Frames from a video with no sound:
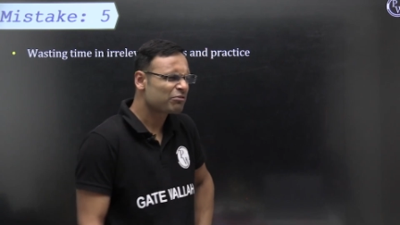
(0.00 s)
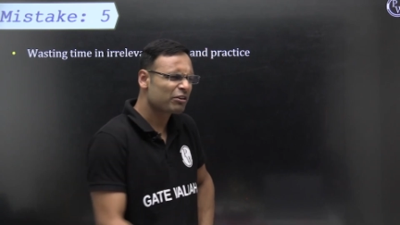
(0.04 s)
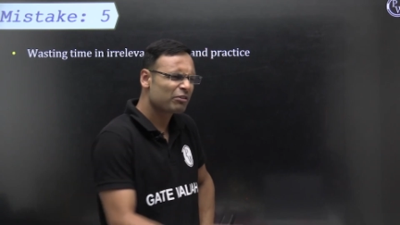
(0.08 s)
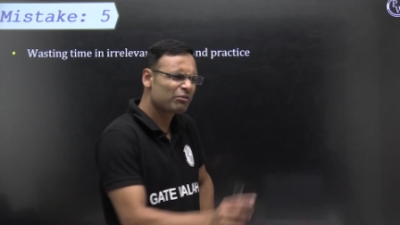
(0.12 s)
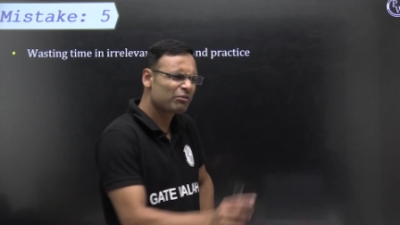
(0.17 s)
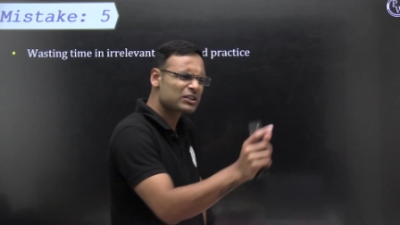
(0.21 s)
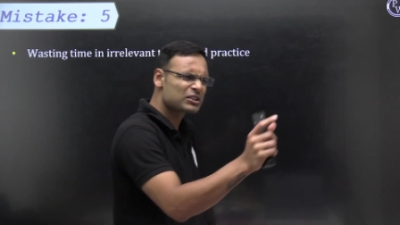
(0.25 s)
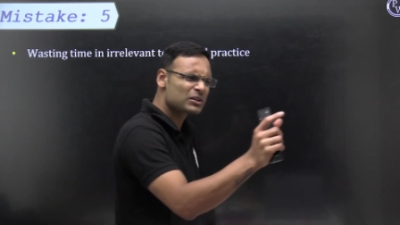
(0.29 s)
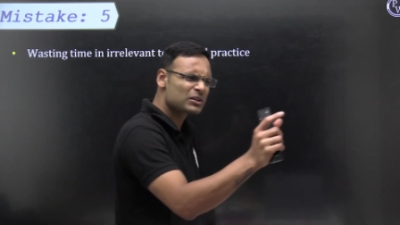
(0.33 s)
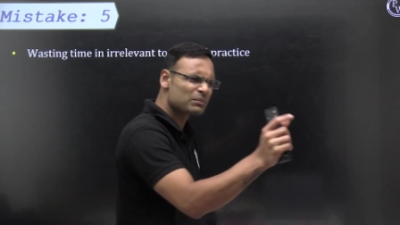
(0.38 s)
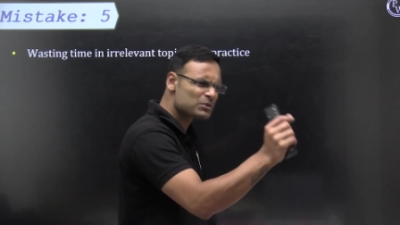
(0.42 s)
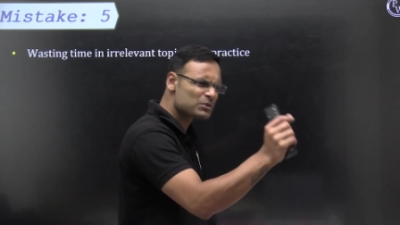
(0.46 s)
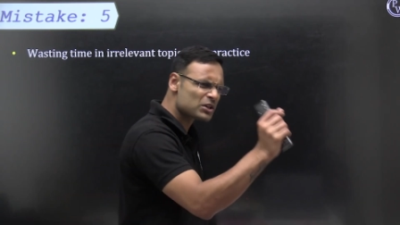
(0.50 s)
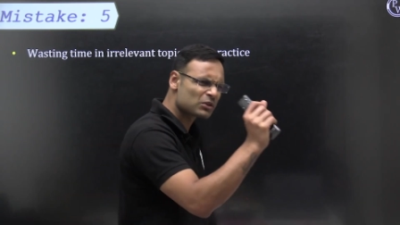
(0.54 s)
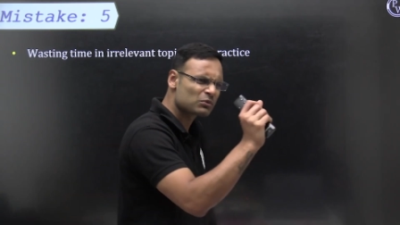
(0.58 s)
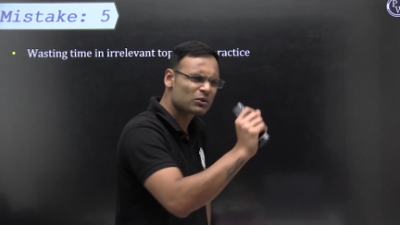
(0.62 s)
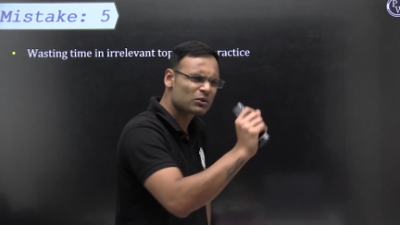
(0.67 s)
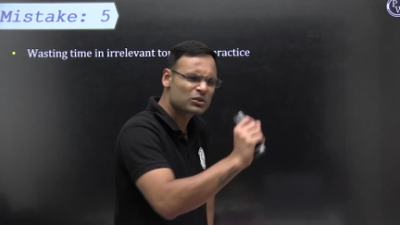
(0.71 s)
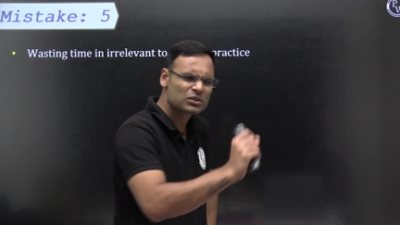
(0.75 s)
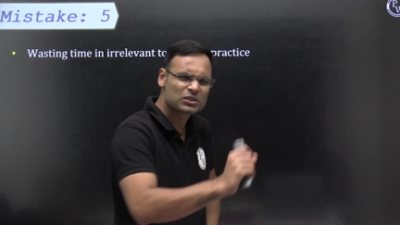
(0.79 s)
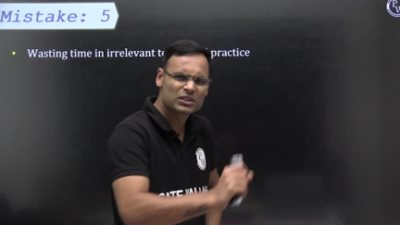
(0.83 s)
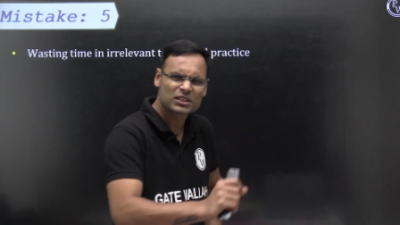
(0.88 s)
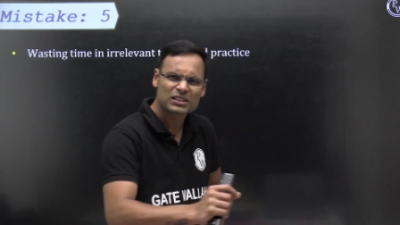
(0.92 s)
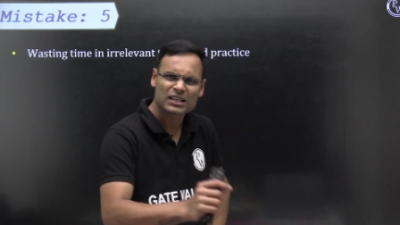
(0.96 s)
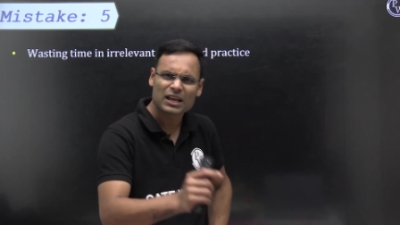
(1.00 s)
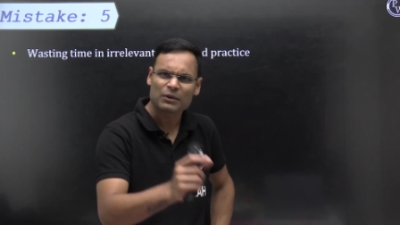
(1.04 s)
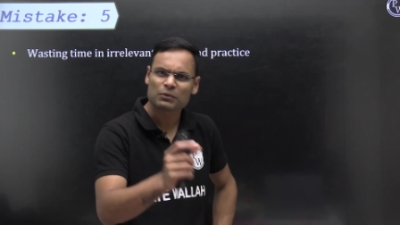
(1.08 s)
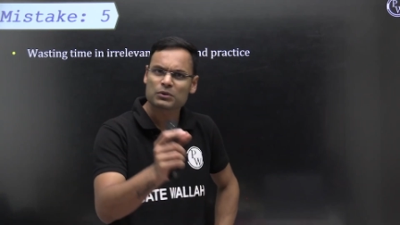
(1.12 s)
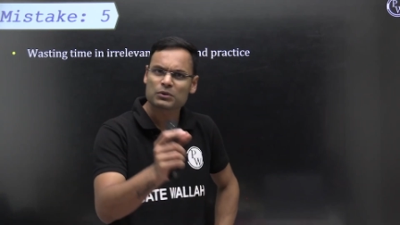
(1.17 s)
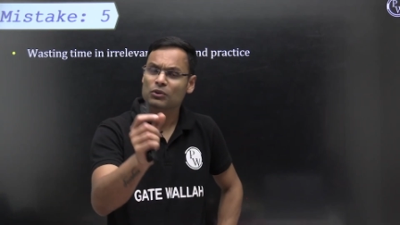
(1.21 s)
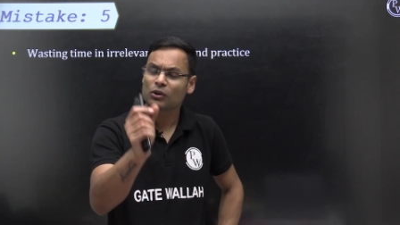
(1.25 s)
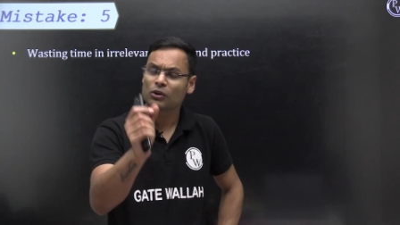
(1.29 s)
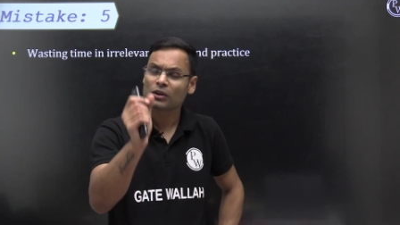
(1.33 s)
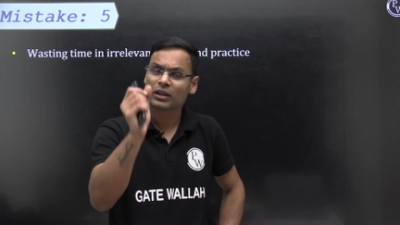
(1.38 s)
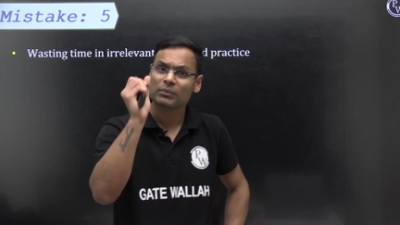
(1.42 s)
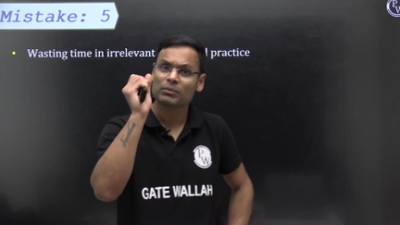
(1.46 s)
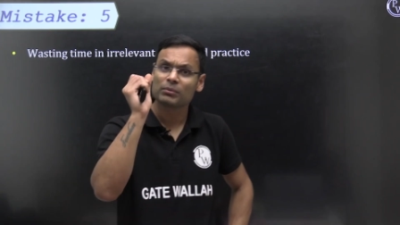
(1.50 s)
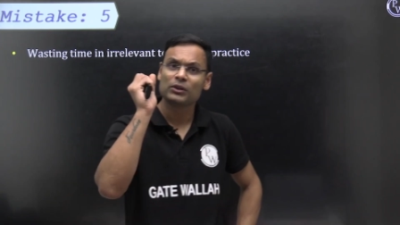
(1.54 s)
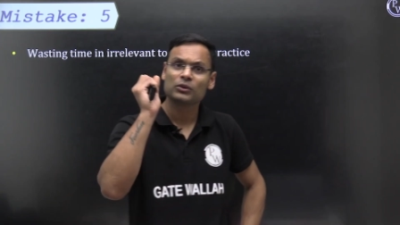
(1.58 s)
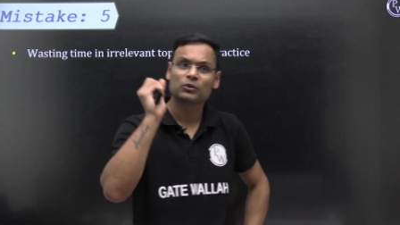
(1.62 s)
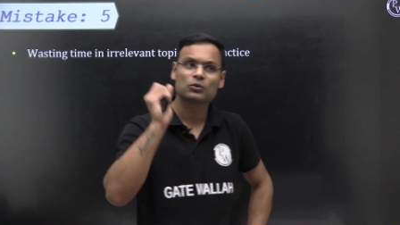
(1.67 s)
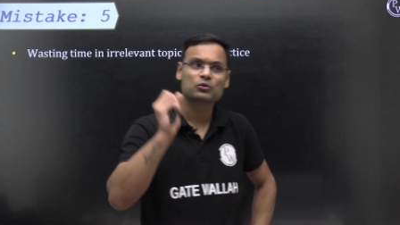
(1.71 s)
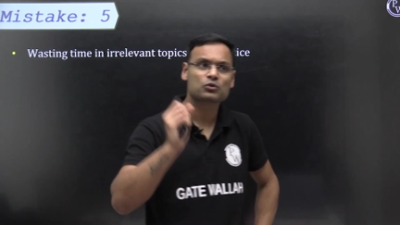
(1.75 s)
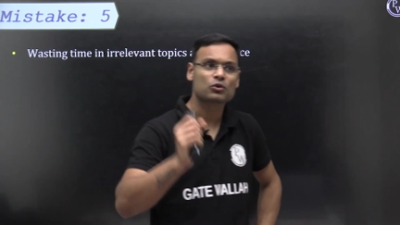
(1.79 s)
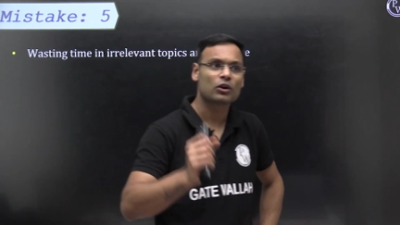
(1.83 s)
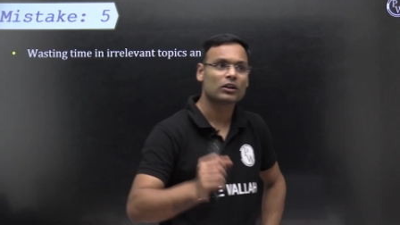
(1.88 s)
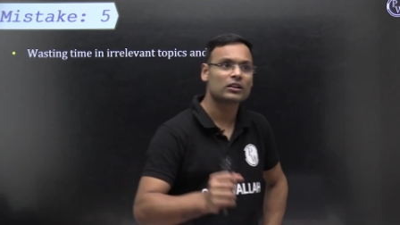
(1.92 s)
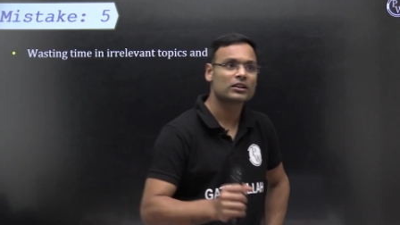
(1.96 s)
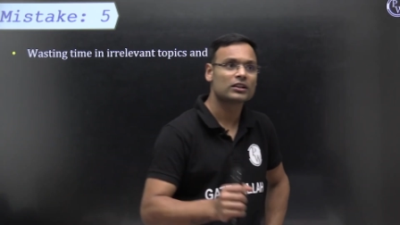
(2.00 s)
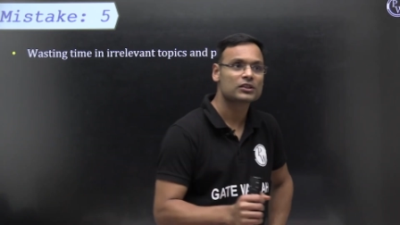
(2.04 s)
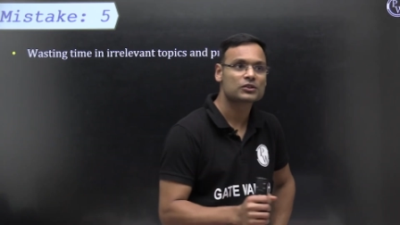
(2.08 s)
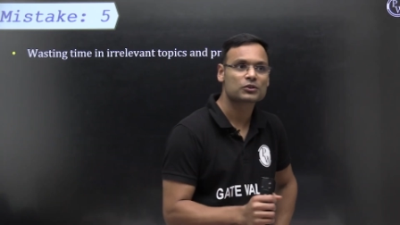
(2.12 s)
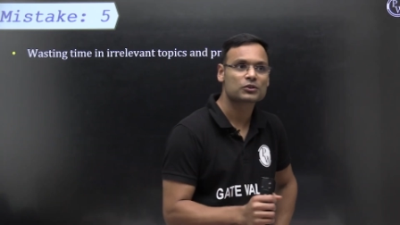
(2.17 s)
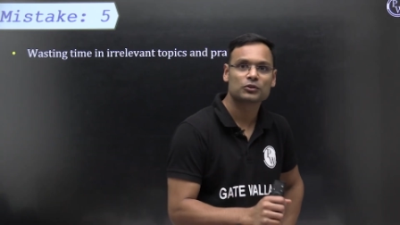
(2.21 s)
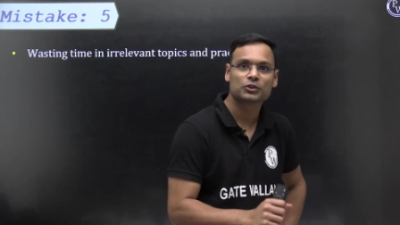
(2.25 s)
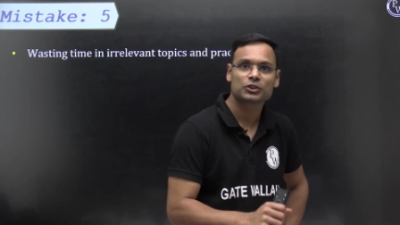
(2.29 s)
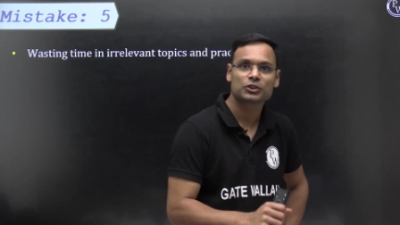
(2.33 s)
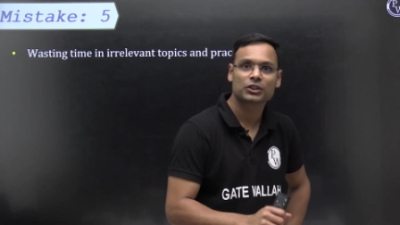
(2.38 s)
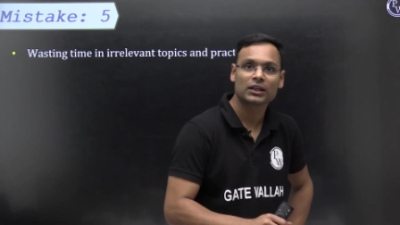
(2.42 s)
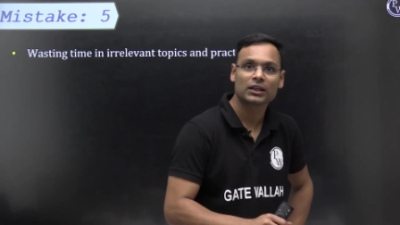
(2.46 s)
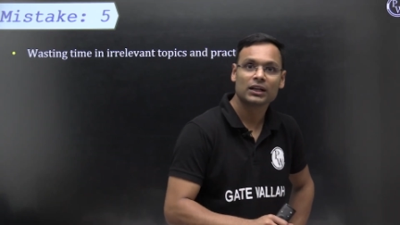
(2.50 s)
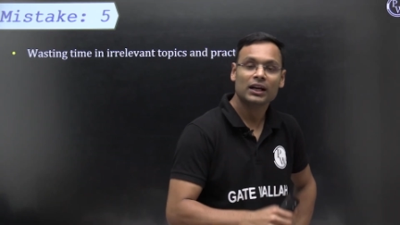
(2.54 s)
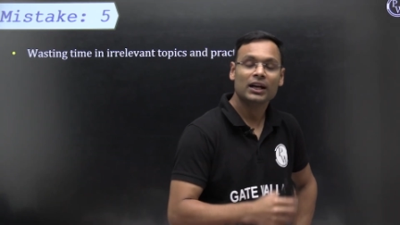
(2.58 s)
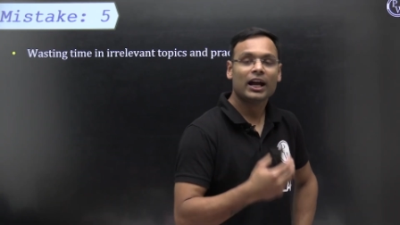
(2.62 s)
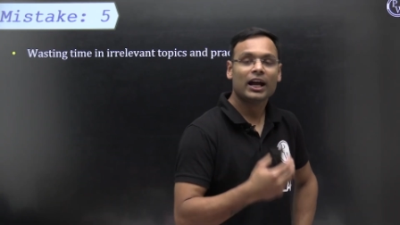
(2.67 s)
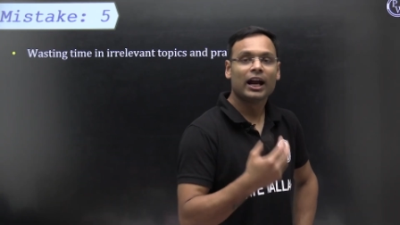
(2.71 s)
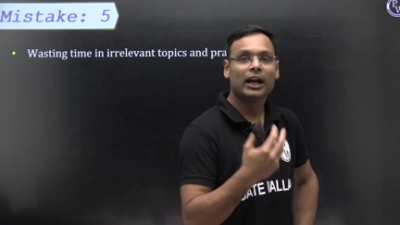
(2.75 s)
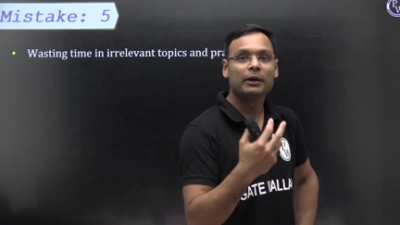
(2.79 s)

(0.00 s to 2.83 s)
favorite subject was this. I was not able to solve this question.